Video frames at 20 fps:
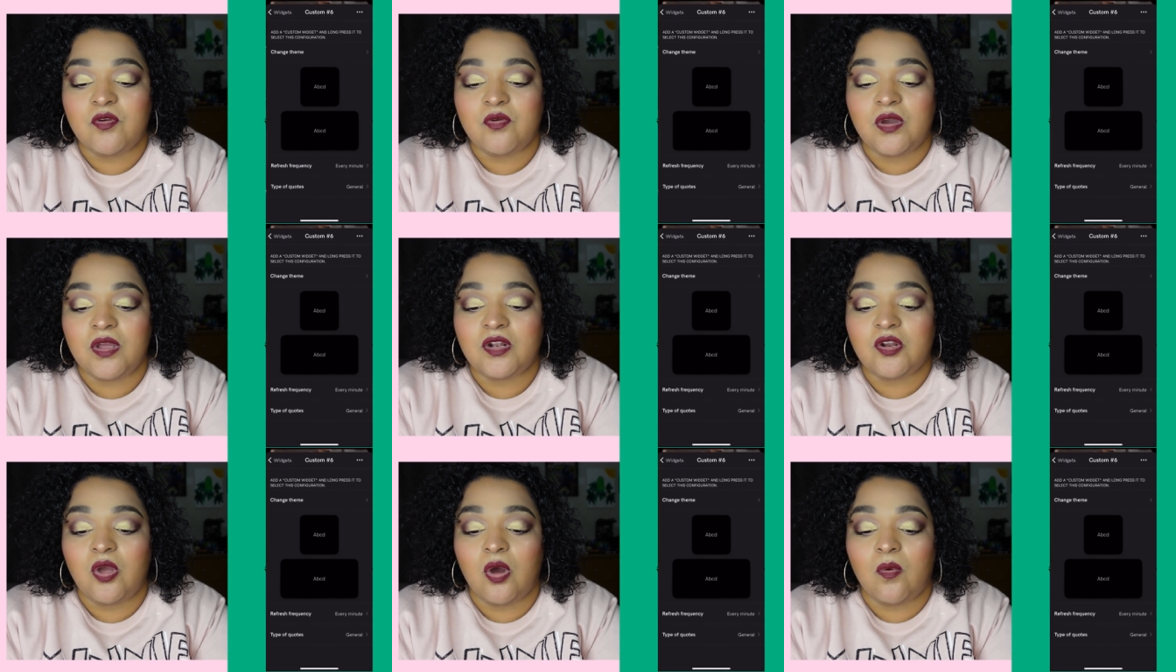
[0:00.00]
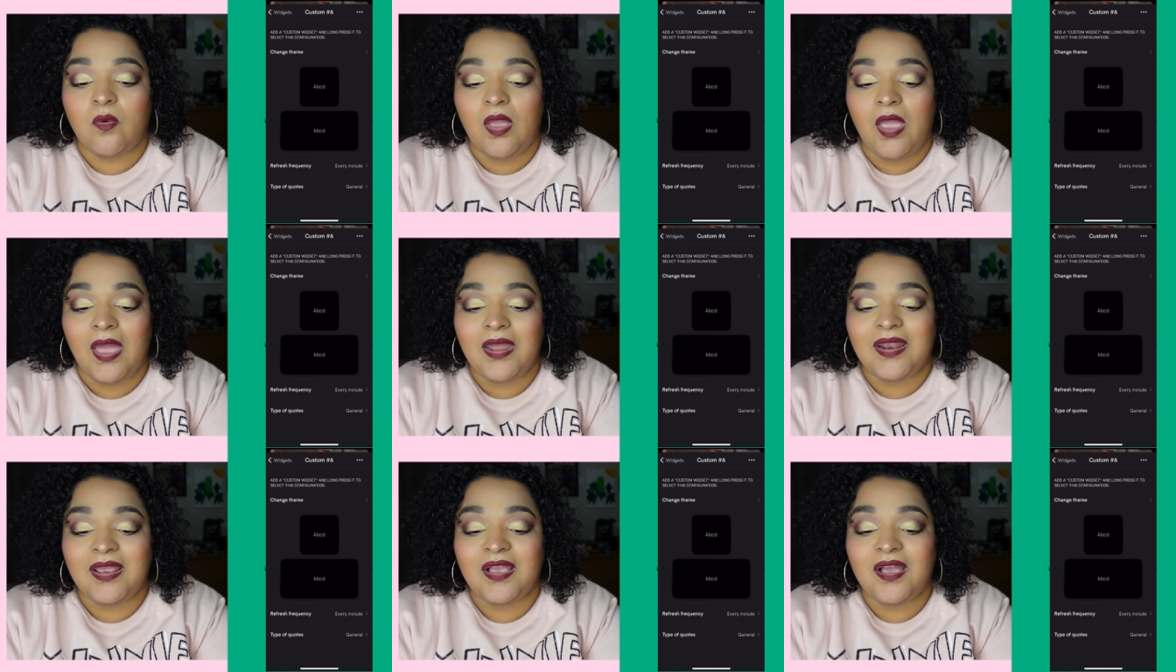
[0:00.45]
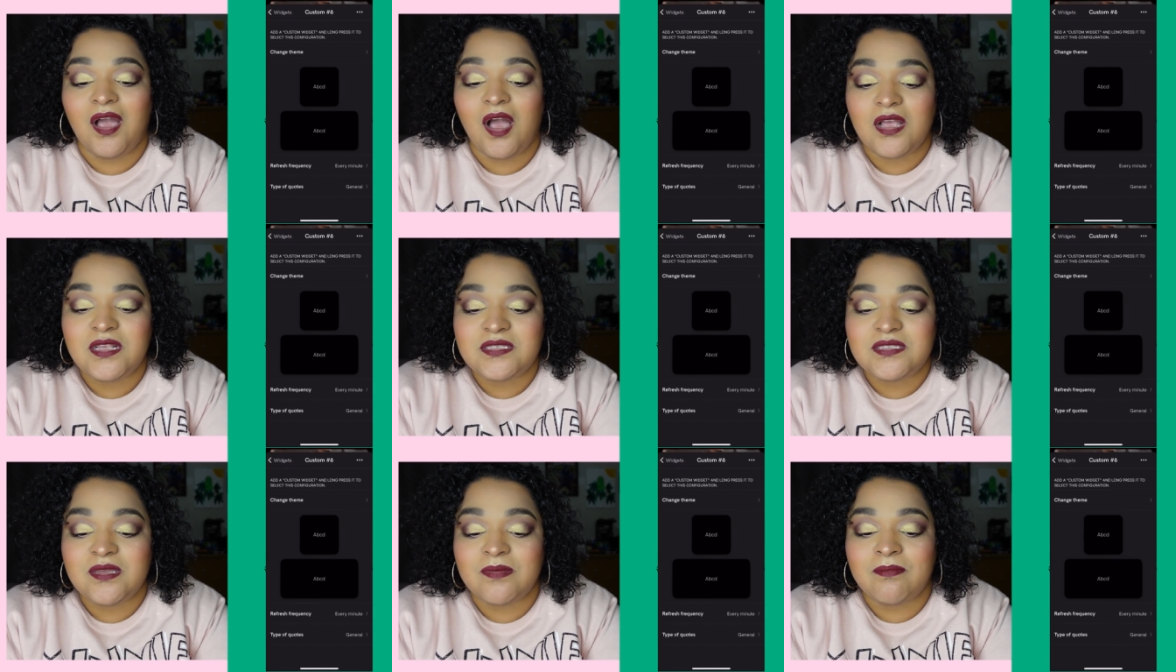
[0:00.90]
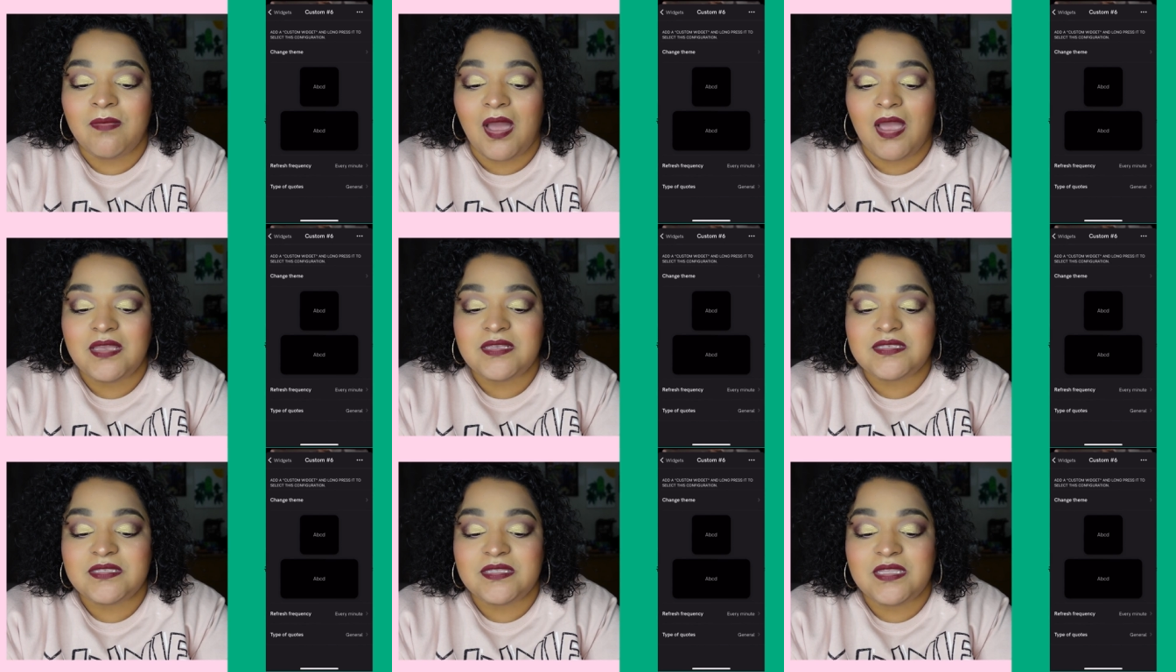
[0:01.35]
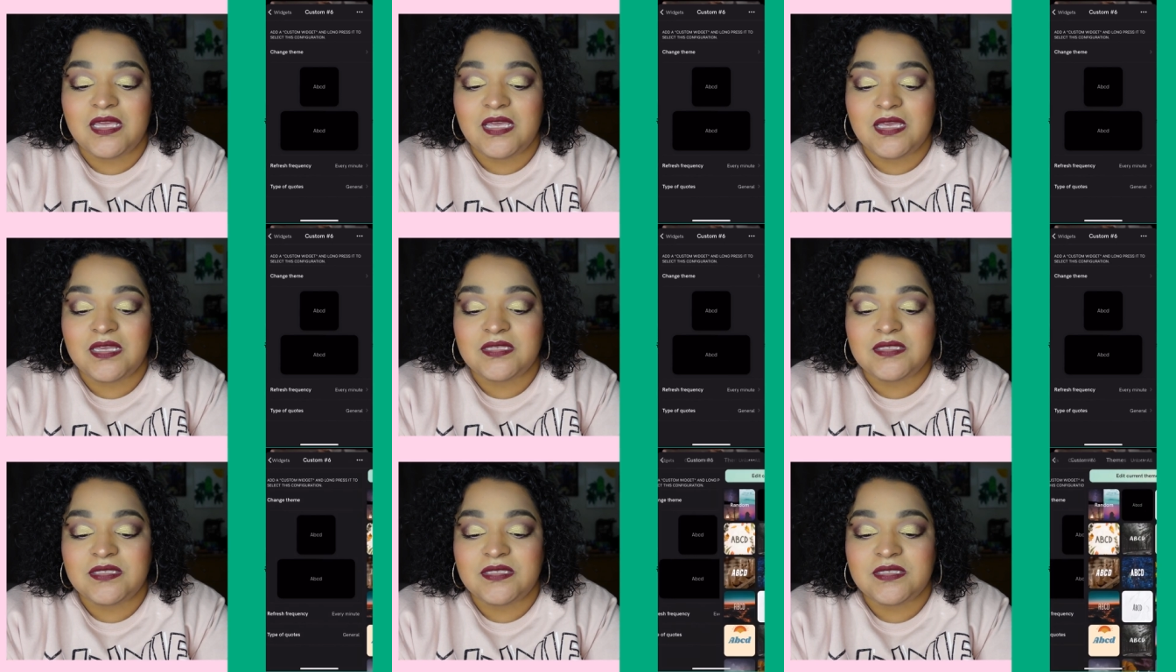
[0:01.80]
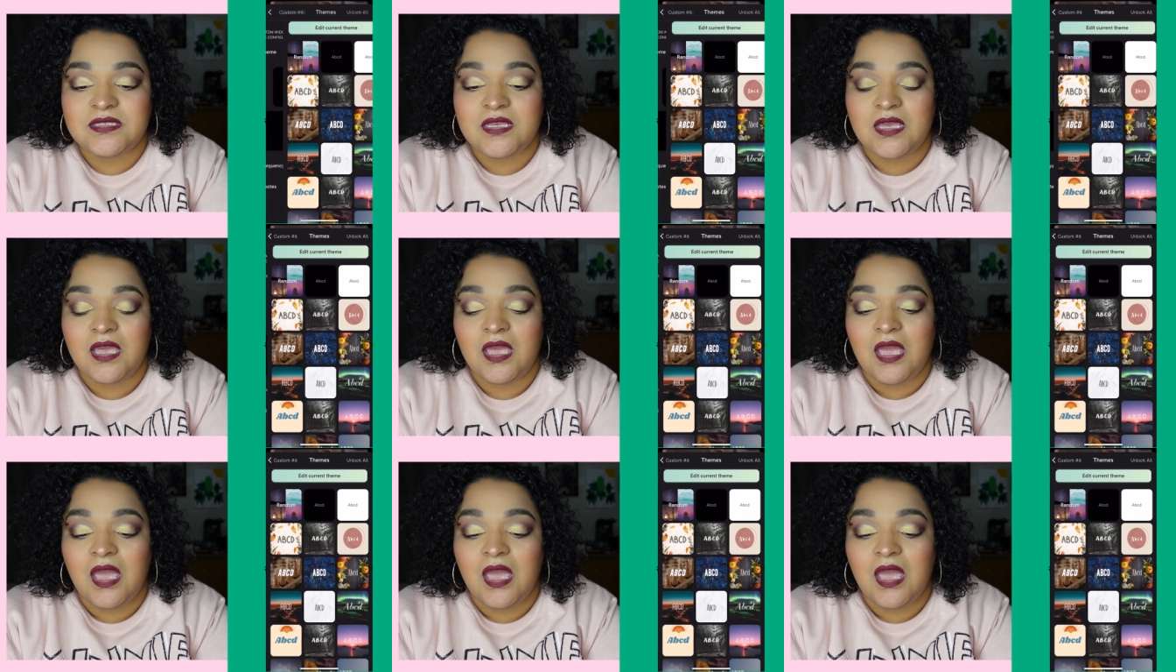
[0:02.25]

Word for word: You can go ahead and customize this